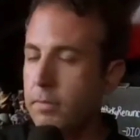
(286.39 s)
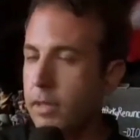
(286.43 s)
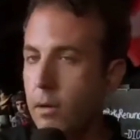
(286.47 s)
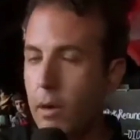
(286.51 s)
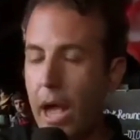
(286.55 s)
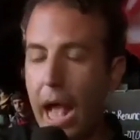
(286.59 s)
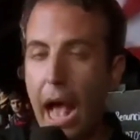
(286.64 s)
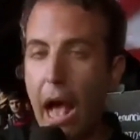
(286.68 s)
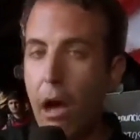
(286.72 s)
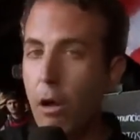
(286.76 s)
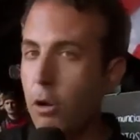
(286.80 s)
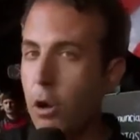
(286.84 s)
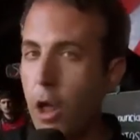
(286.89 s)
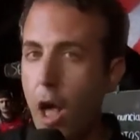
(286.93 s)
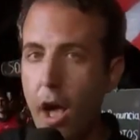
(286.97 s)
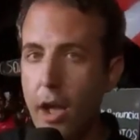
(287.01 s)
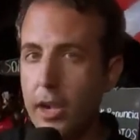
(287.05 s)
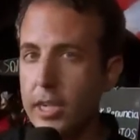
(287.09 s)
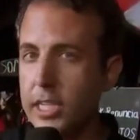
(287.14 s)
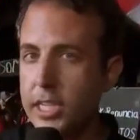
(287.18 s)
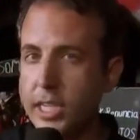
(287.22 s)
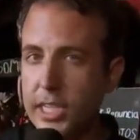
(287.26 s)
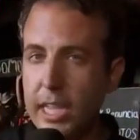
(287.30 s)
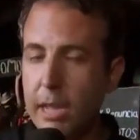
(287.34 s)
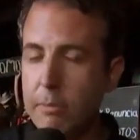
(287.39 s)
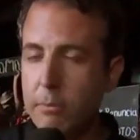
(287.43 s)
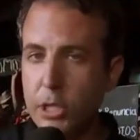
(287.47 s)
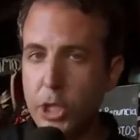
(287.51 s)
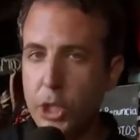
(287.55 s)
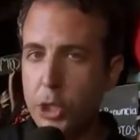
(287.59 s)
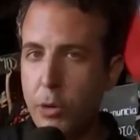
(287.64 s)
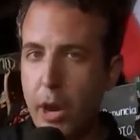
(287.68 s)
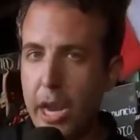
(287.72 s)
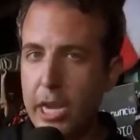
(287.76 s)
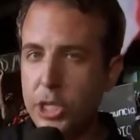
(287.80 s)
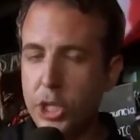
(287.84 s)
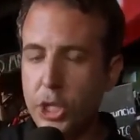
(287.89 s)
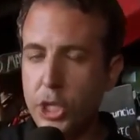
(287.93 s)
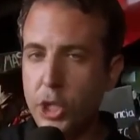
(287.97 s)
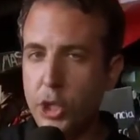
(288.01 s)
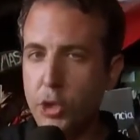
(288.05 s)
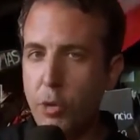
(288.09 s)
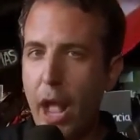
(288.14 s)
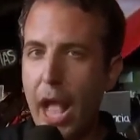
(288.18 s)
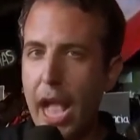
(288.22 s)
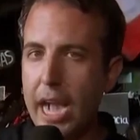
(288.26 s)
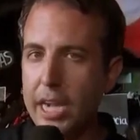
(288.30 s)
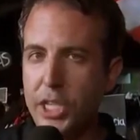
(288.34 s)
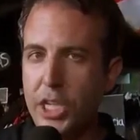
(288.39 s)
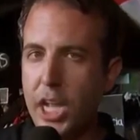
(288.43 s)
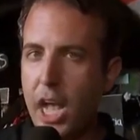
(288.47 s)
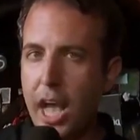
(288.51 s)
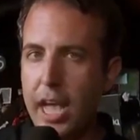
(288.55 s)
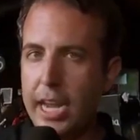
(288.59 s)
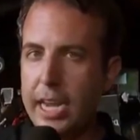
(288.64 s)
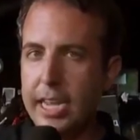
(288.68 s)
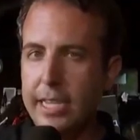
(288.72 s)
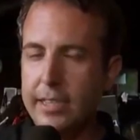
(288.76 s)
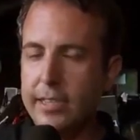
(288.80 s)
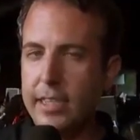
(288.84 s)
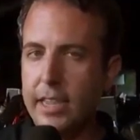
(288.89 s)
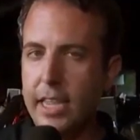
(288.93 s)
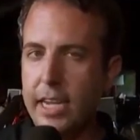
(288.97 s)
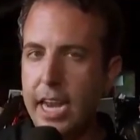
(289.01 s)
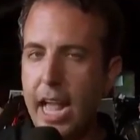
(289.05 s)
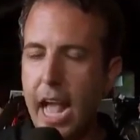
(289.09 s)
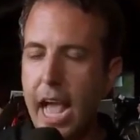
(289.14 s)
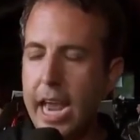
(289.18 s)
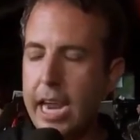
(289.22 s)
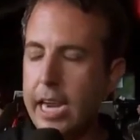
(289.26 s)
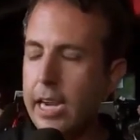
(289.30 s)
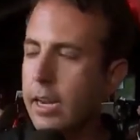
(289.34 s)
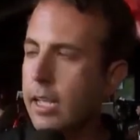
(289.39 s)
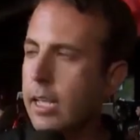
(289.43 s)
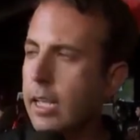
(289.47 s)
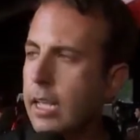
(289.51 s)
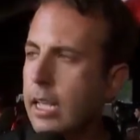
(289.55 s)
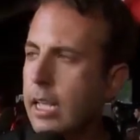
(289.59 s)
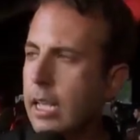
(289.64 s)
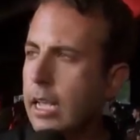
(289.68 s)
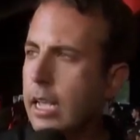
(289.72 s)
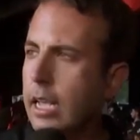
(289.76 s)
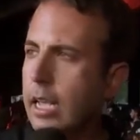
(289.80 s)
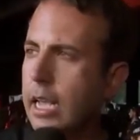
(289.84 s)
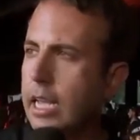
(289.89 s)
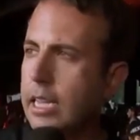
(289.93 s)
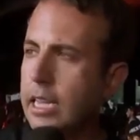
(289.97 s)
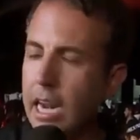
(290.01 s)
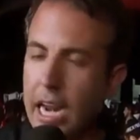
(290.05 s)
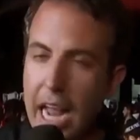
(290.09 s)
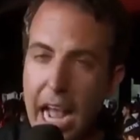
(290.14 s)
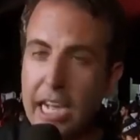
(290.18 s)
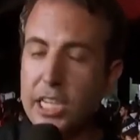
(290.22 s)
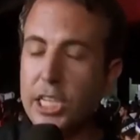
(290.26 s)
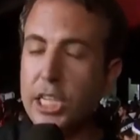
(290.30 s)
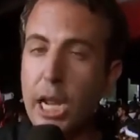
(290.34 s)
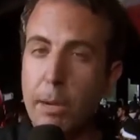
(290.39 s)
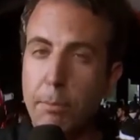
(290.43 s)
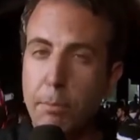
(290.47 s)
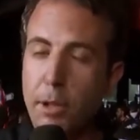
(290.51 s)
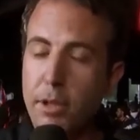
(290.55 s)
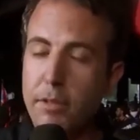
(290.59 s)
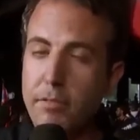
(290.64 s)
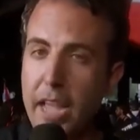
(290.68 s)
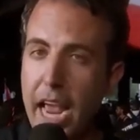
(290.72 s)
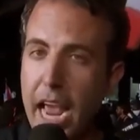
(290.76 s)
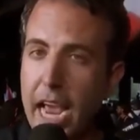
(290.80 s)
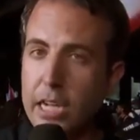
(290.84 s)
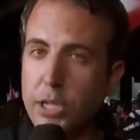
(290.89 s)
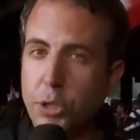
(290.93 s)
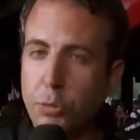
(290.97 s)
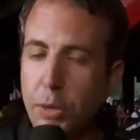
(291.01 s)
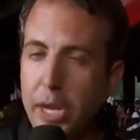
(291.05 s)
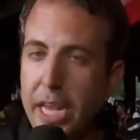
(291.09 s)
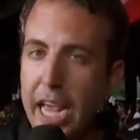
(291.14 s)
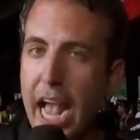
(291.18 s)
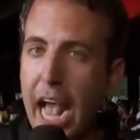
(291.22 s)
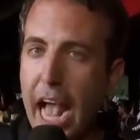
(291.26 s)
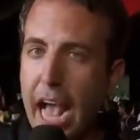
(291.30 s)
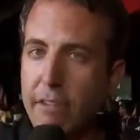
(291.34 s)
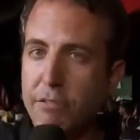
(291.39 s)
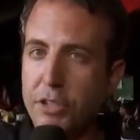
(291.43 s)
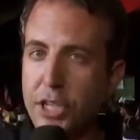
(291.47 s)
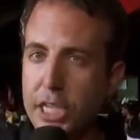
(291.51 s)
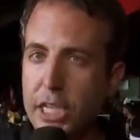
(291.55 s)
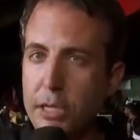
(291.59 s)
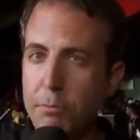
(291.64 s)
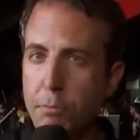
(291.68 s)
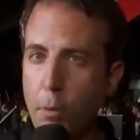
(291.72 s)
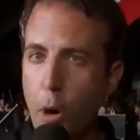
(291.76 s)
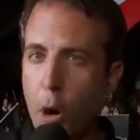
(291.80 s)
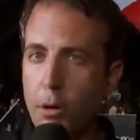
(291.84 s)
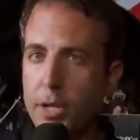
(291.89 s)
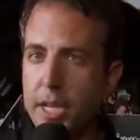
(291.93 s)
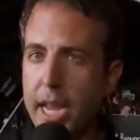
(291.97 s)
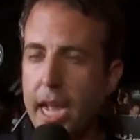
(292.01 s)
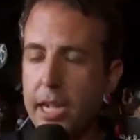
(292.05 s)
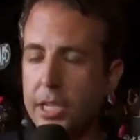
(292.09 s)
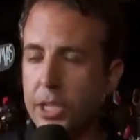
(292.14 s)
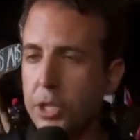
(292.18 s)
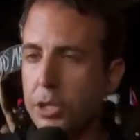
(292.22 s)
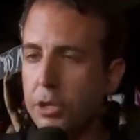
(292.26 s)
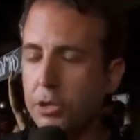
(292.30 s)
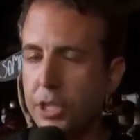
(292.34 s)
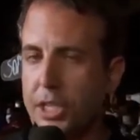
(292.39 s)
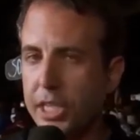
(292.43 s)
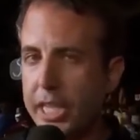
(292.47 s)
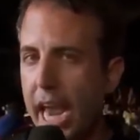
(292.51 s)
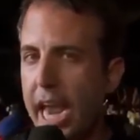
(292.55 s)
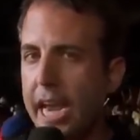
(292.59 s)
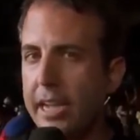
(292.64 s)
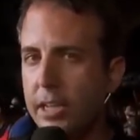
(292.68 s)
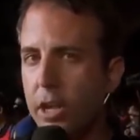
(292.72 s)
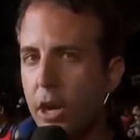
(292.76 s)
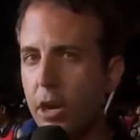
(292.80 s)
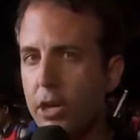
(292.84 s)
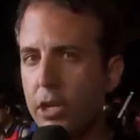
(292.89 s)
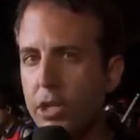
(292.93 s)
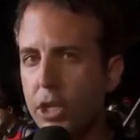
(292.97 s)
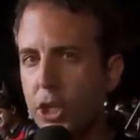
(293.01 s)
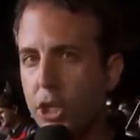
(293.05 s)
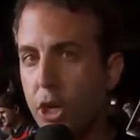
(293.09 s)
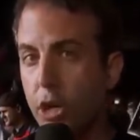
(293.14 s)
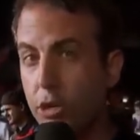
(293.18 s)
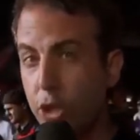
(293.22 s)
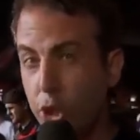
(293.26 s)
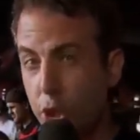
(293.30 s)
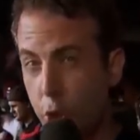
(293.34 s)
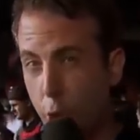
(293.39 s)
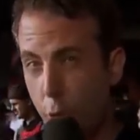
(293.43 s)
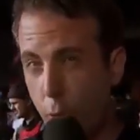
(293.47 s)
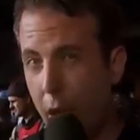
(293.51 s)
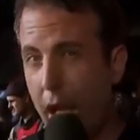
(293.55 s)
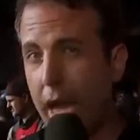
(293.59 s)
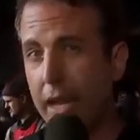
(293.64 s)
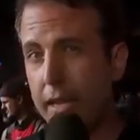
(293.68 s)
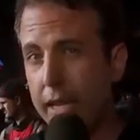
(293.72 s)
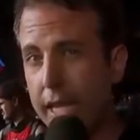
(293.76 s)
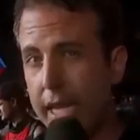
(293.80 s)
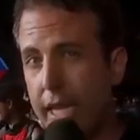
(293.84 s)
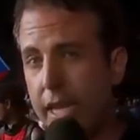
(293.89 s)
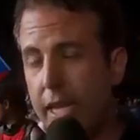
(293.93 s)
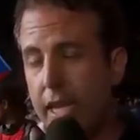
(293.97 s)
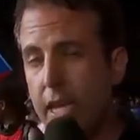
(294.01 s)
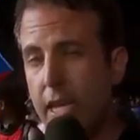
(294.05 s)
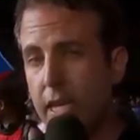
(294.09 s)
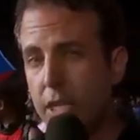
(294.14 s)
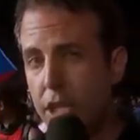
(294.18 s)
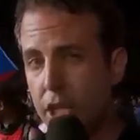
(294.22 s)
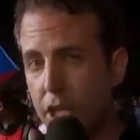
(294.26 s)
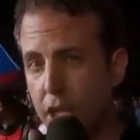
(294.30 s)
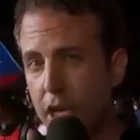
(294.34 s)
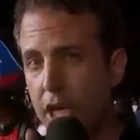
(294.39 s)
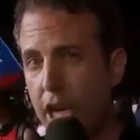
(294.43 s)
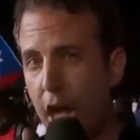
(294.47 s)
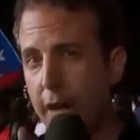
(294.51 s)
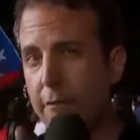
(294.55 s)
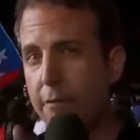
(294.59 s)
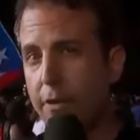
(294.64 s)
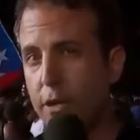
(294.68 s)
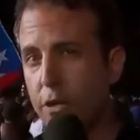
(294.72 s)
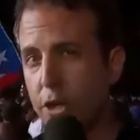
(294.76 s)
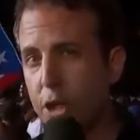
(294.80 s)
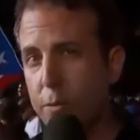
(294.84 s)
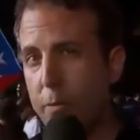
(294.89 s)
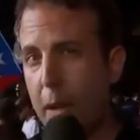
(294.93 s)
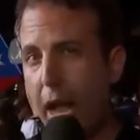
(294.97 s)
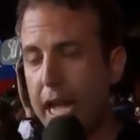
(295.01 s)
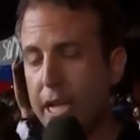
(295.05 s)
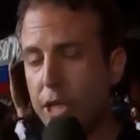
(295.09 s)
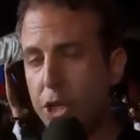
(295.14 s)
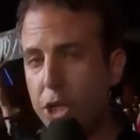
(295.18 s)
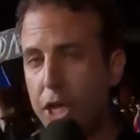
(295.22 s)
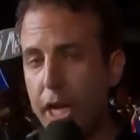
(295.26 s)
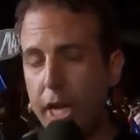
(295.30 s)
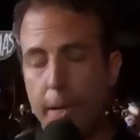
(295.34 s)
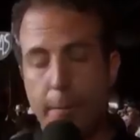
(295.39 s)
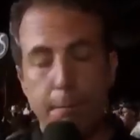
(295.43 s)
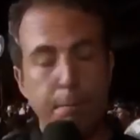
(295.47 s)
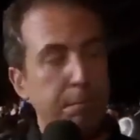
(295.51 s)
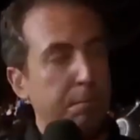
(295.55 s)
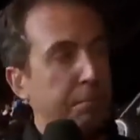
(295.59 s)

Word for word: how long this demonstration drags on into the night in the last couple of days, we have seen protesters take their concerns directly to the governor's mansion.